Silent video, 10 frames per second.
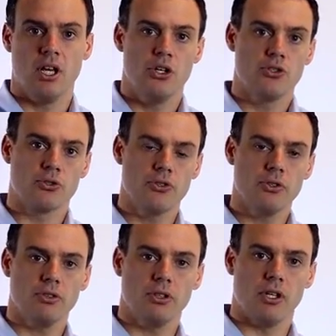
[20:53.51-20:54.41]
So
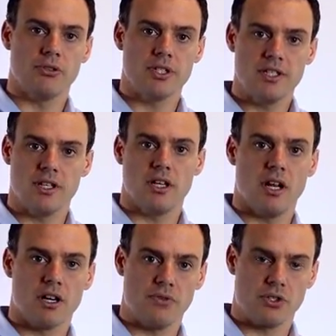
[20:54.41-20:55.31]
sucralose is the
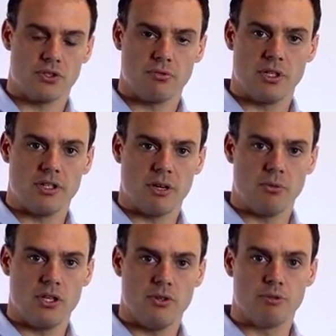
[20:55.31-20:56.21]
artificial sweetener that
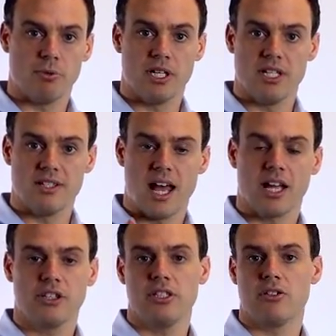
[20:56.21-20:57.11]
we use, but it is
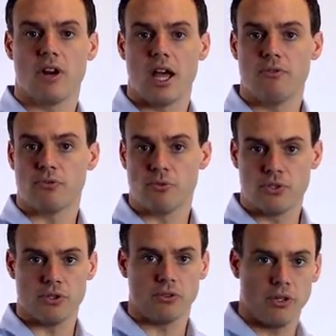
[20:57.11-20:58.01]
actually derived from
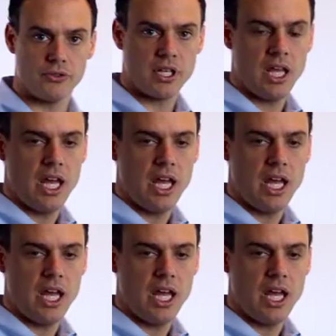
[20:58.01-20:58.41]
sucrose.